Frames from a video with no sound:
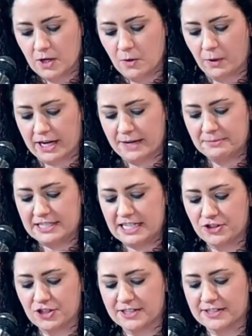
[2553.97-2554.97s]
When I'm
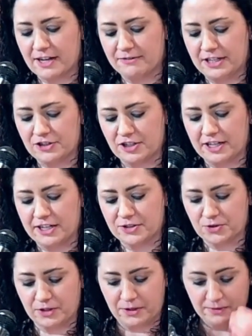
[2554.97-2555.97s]
teaching salvation
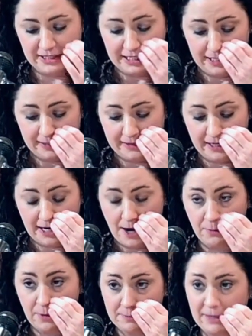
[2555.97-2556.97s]
history, or really anything,
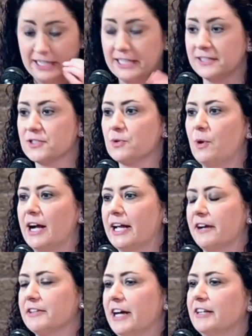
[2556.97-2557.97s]
I want my kids to walk
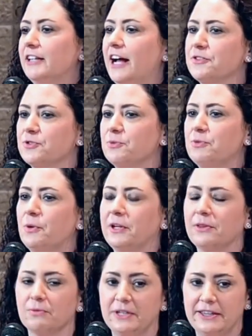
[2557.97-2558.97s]
out of that classroom
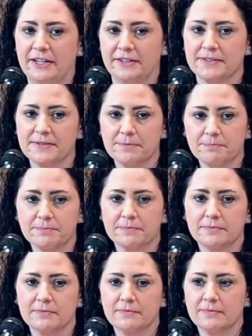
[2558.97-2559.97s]
knowing 3 things.
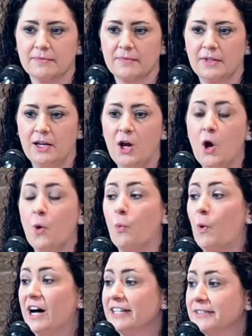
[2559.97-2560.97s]

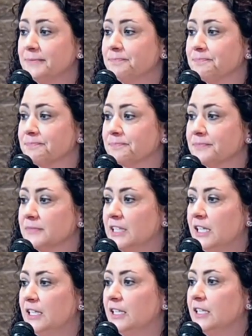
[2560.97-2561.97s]
1,
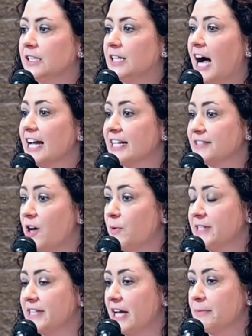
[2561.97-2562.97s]
God has
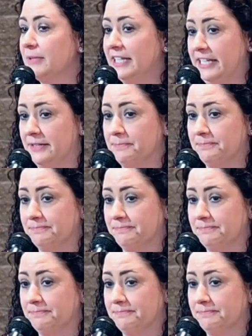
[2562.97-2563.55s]
always had a plan.